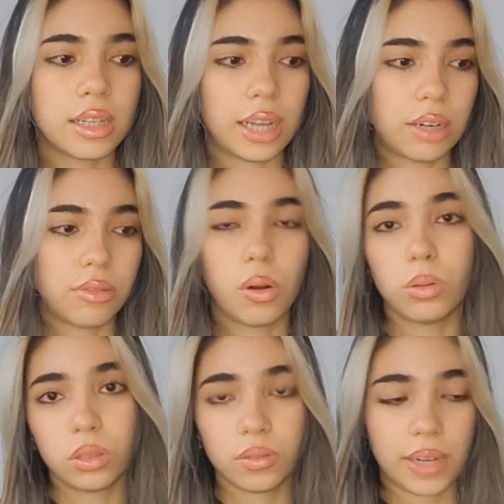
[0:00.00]
Now,
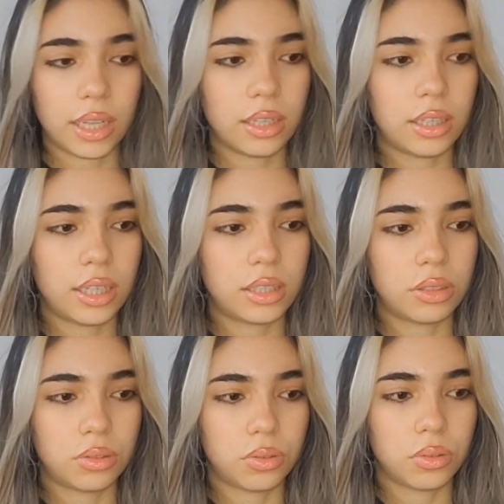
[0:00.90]
hold your violin as
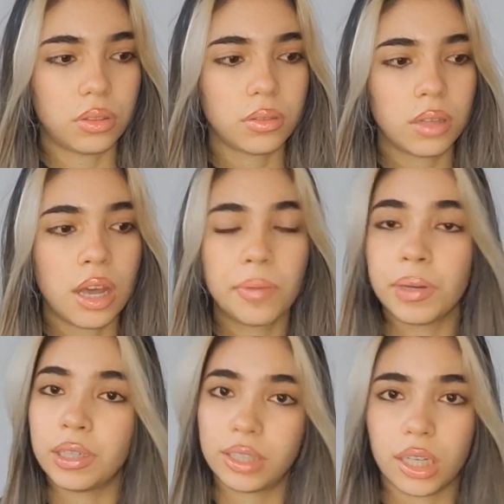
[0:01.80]
usual,
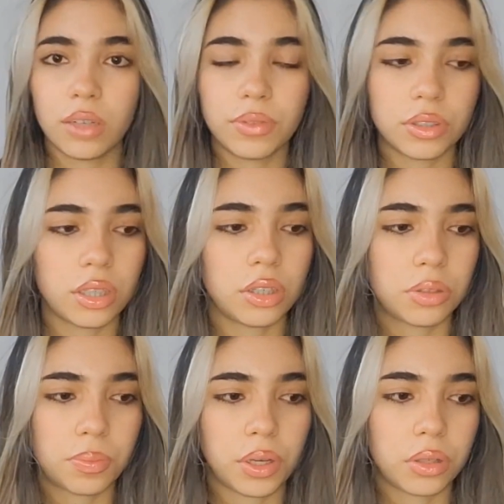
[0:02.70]
but instead of using
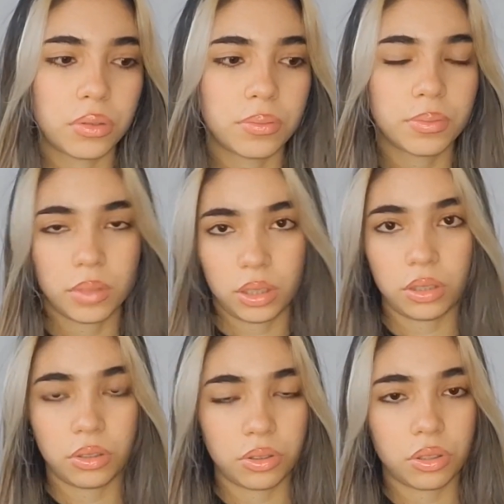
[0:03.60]
your bow,
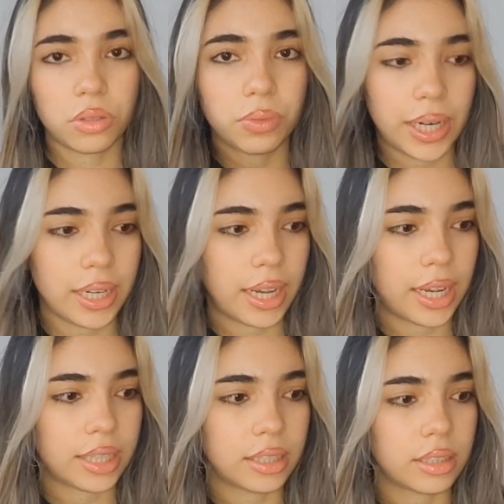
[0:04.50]
you use your right
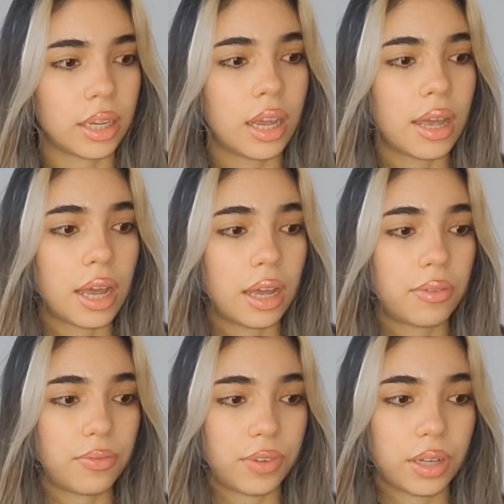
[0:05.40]
hand,
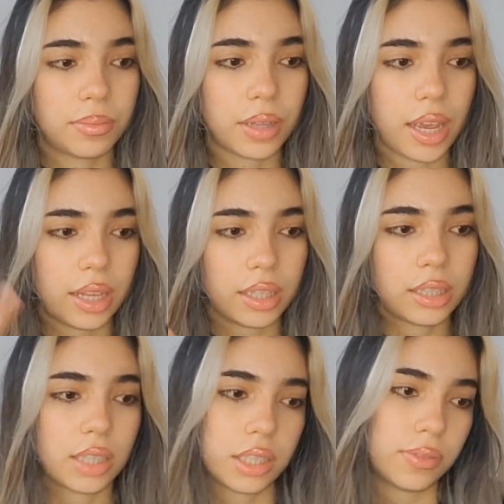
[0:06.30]
thumb and
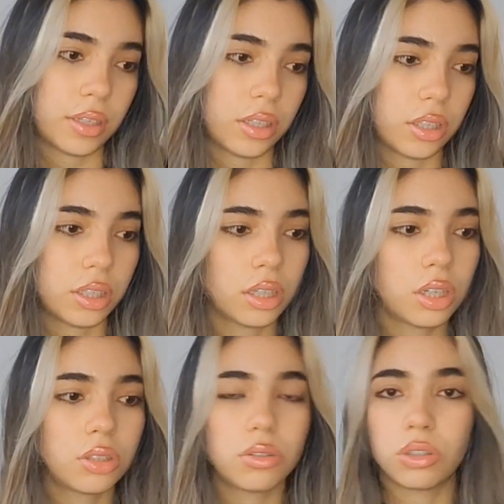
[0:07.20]
index finger
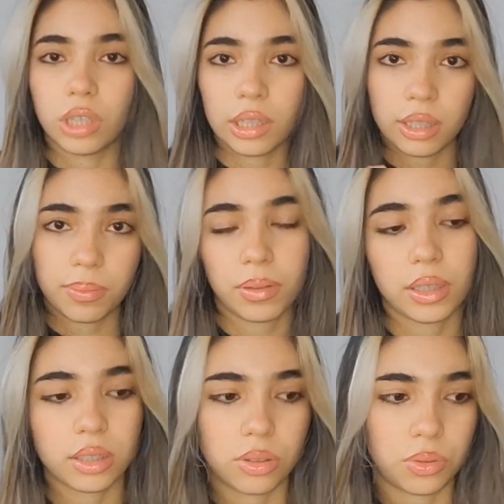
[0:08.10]
to gently
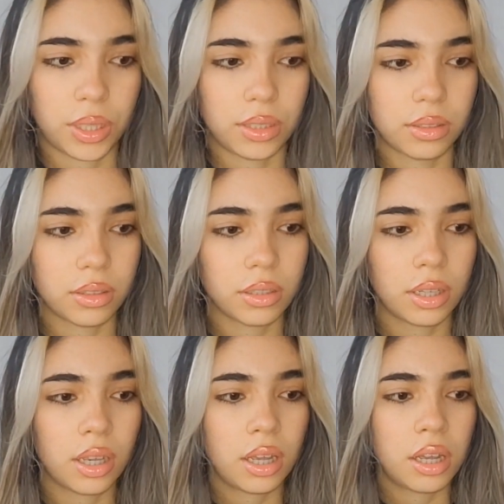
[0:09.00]
pluck the strings.
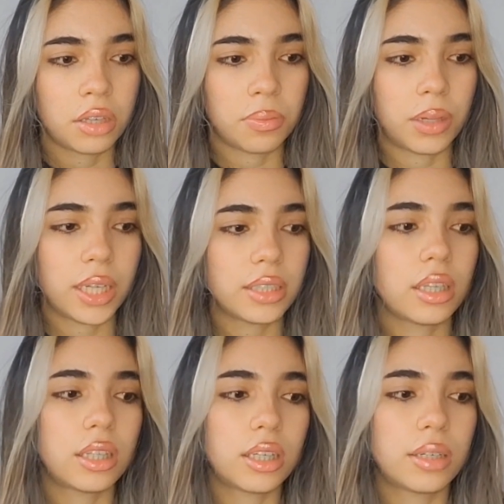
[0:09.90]
You place
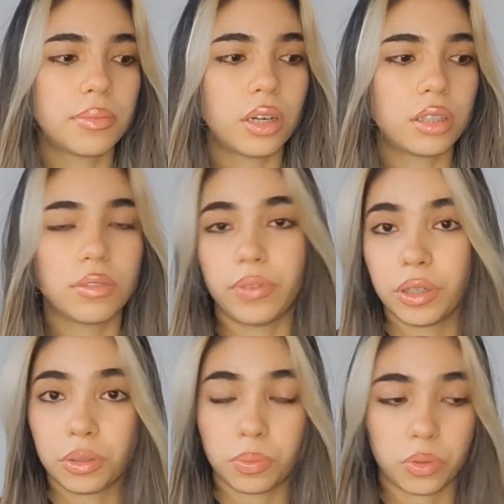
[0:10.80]
the thumb on the
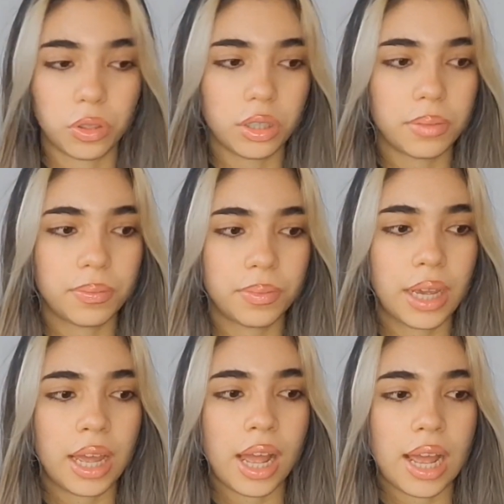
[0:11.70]
fingerboard
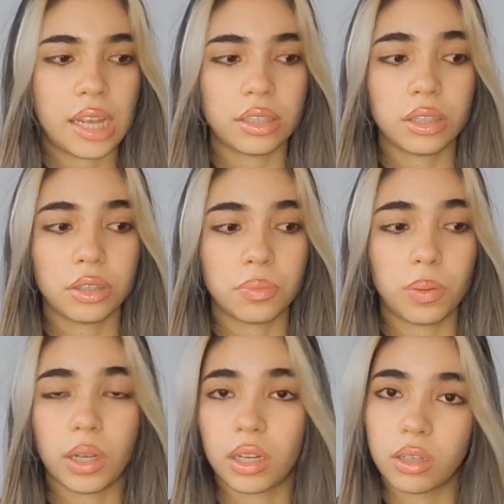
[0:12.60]
and you
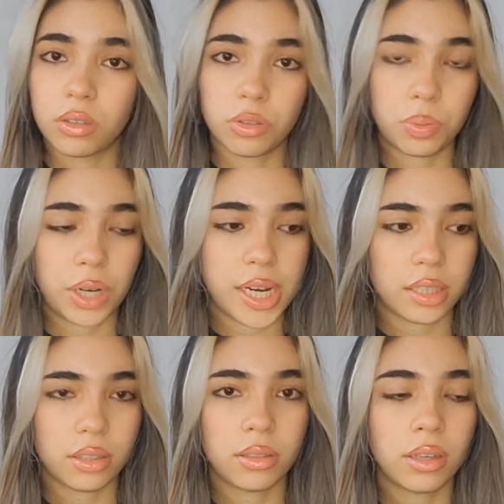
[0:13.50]
pluck or
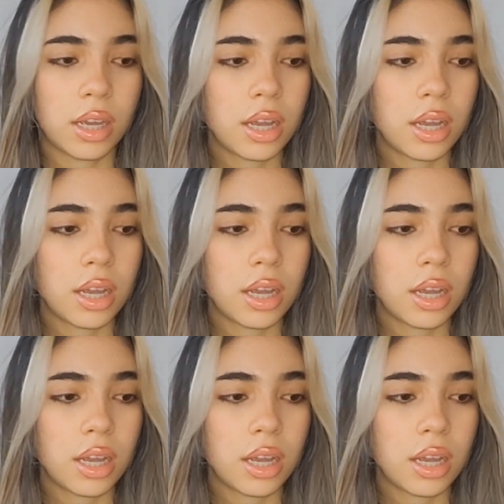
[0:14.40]
press,